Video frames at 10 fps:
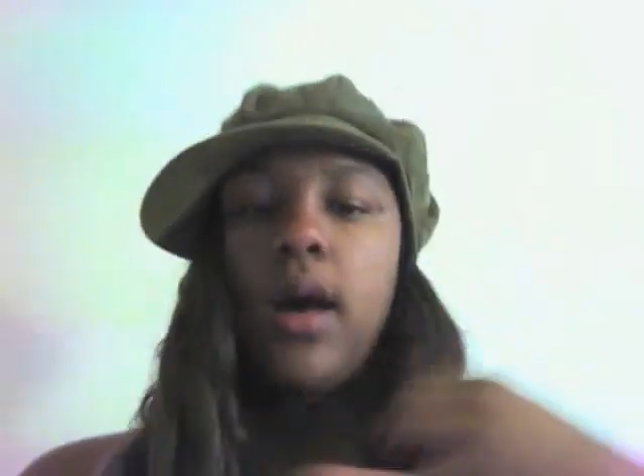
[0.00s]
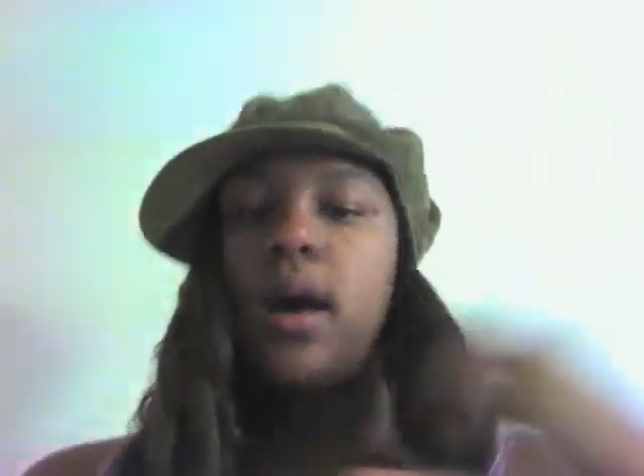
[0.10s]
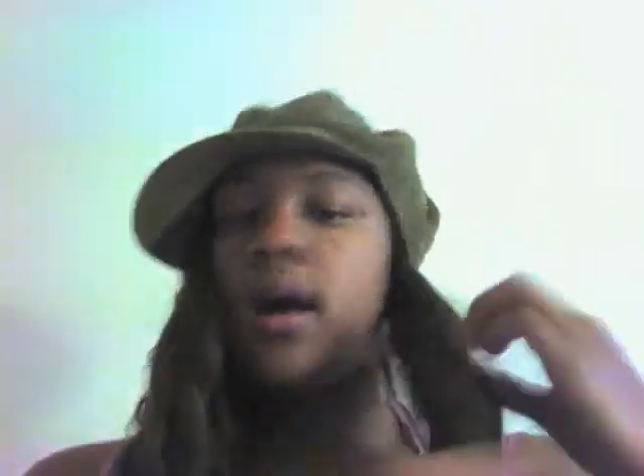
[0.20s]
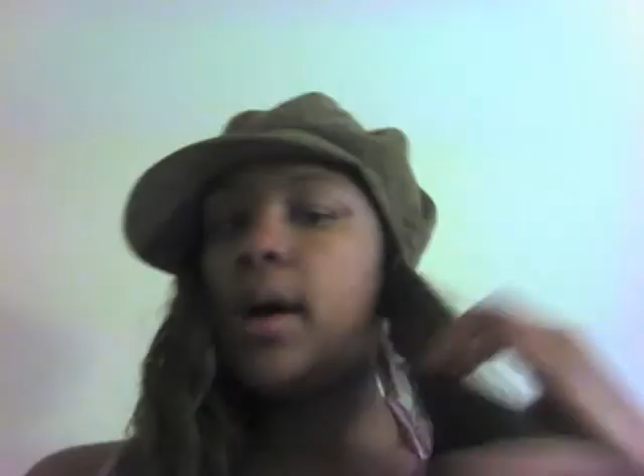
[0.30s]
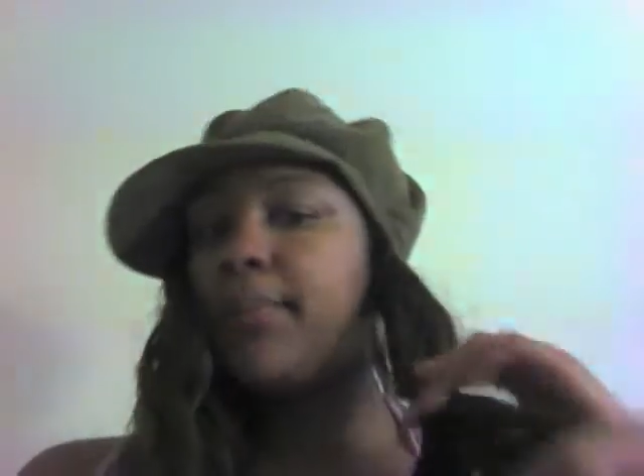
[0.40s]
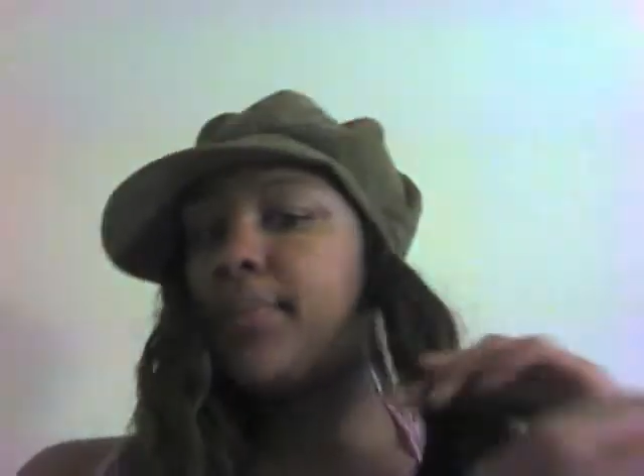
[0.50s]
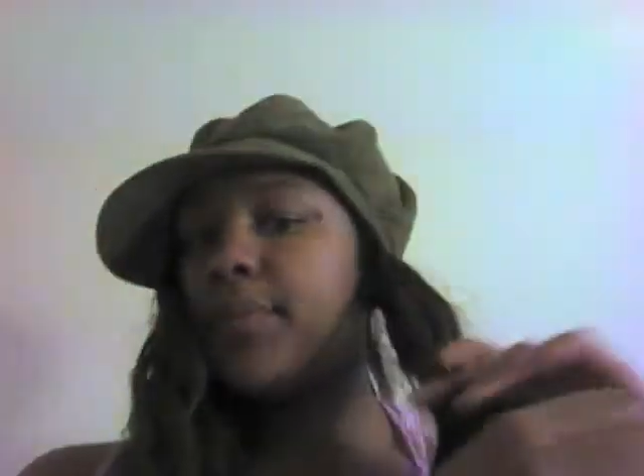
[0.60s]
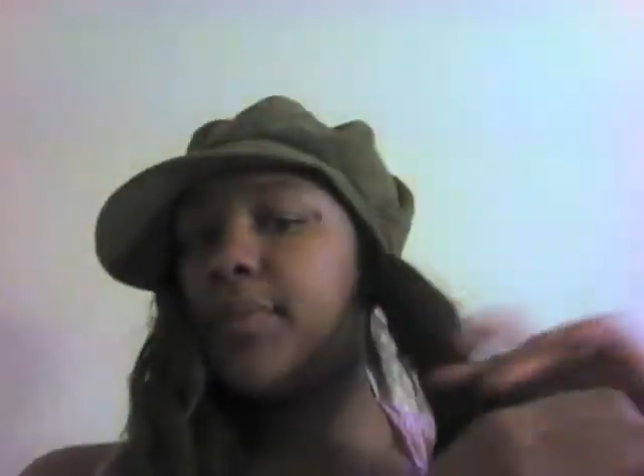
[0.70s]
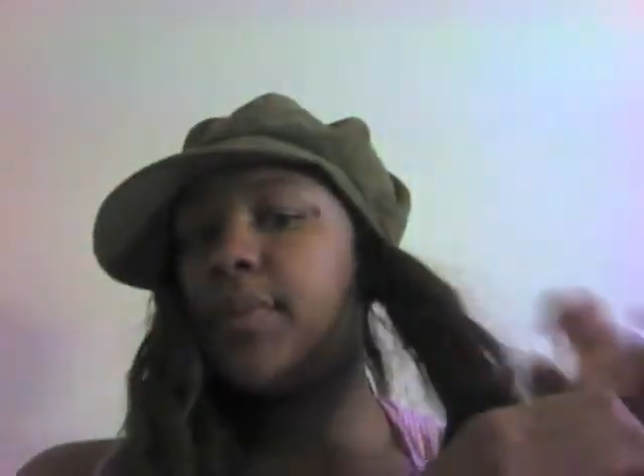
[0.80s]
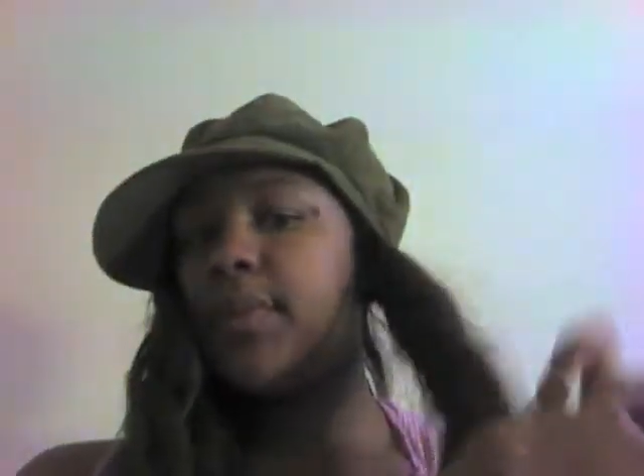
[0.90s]

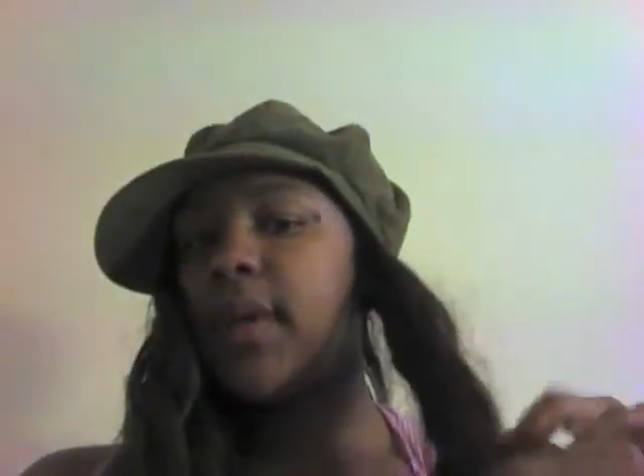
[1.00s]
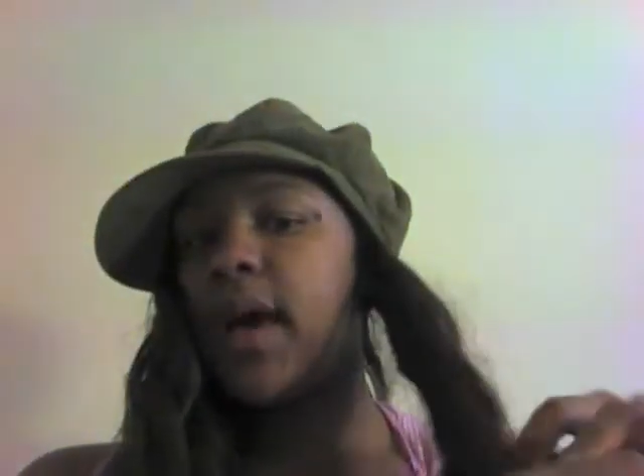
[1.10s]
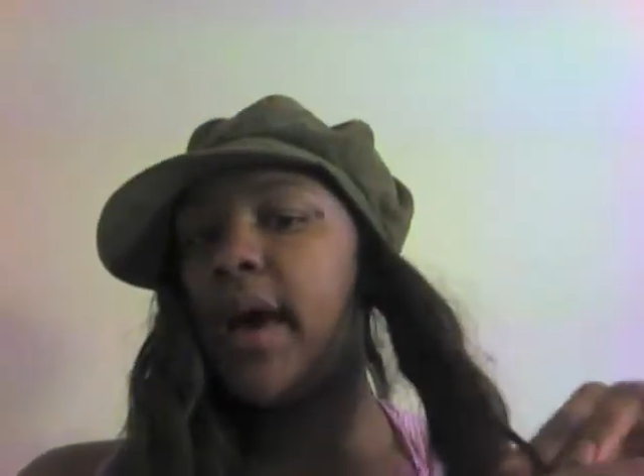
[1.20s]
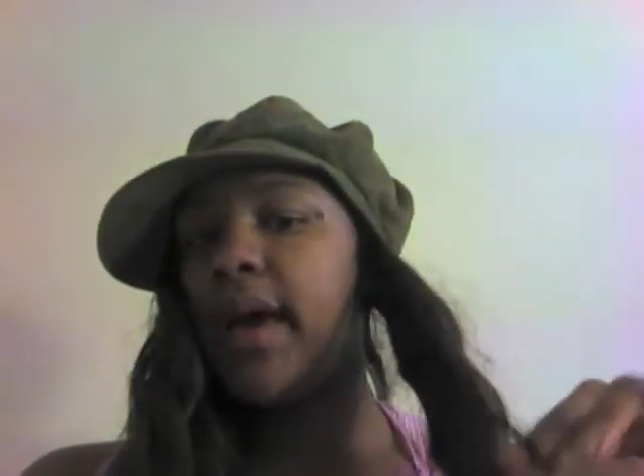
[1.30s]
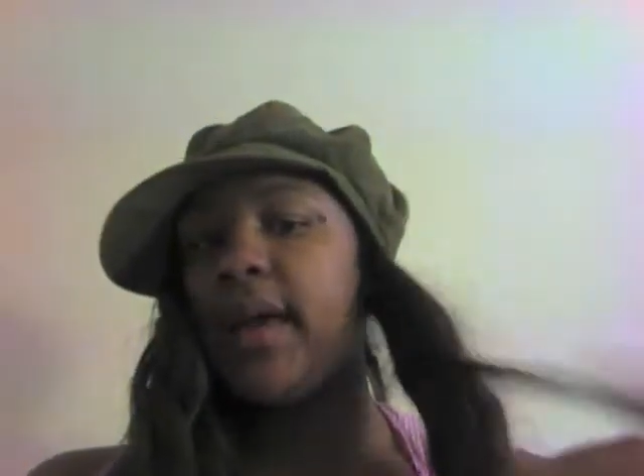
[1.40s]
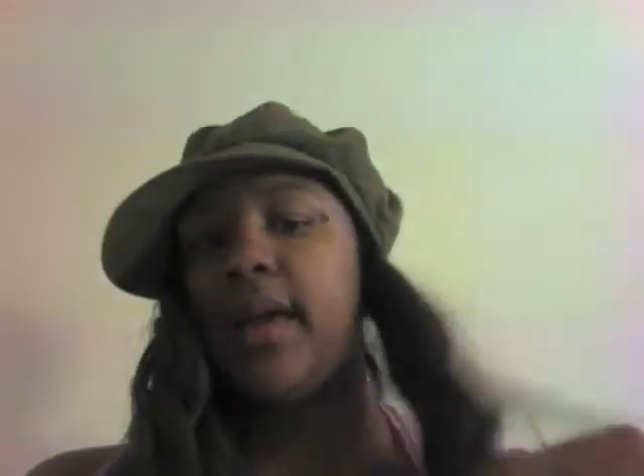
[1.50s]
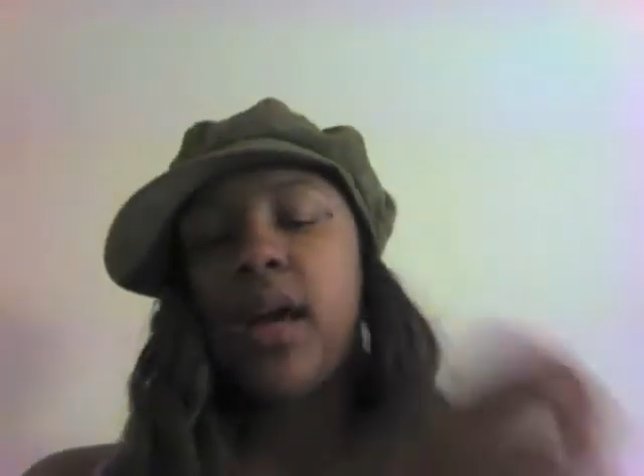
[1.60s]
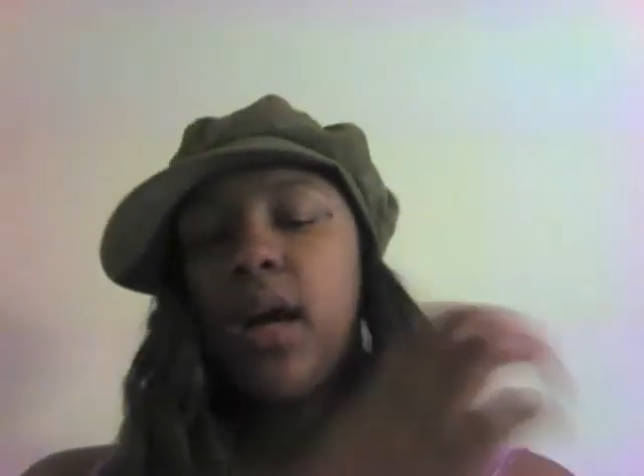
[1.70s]
Um, I